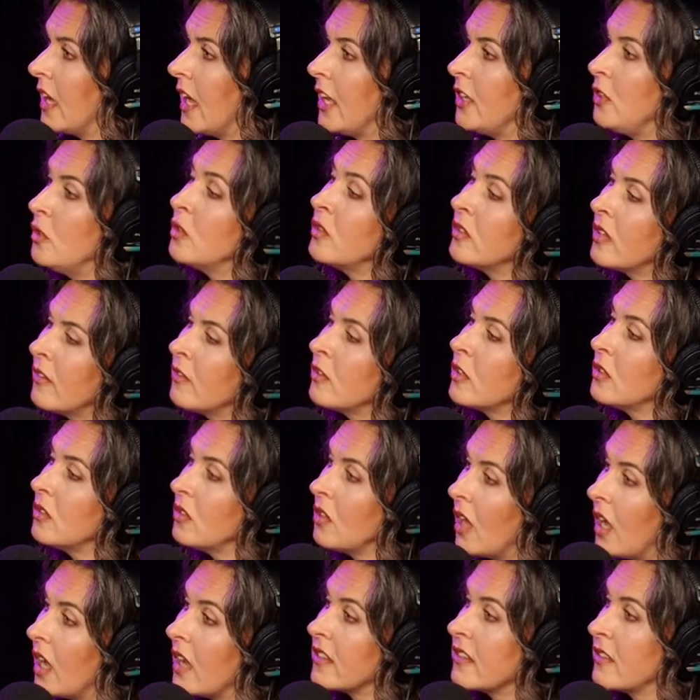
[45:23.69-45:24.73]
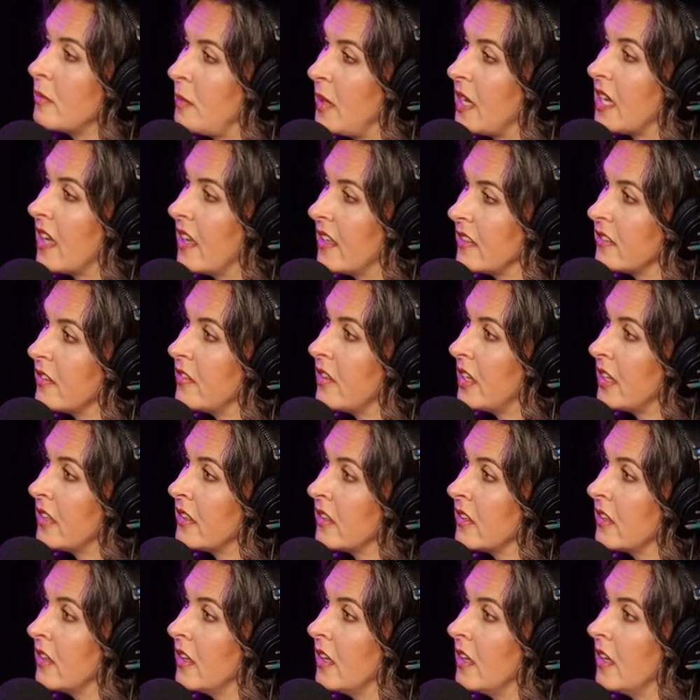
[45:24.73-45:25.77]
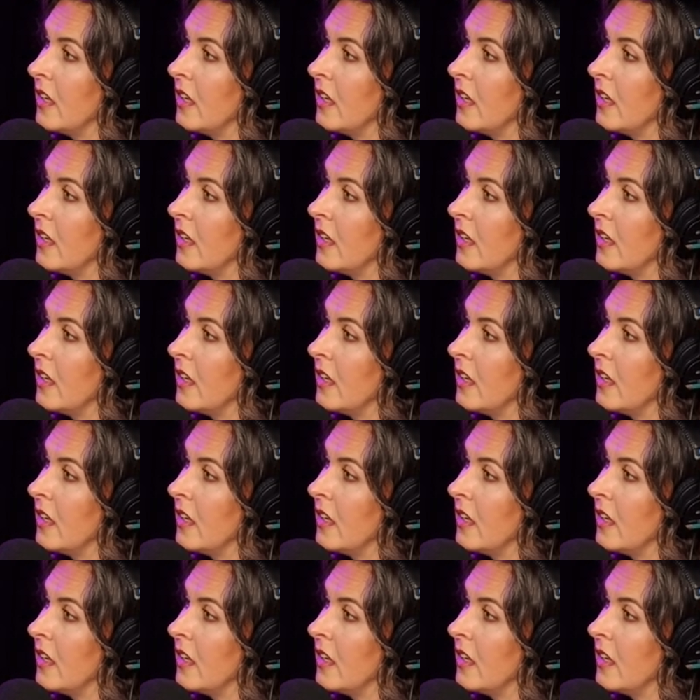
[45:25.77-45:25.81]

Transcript: And you suffered loss because of it.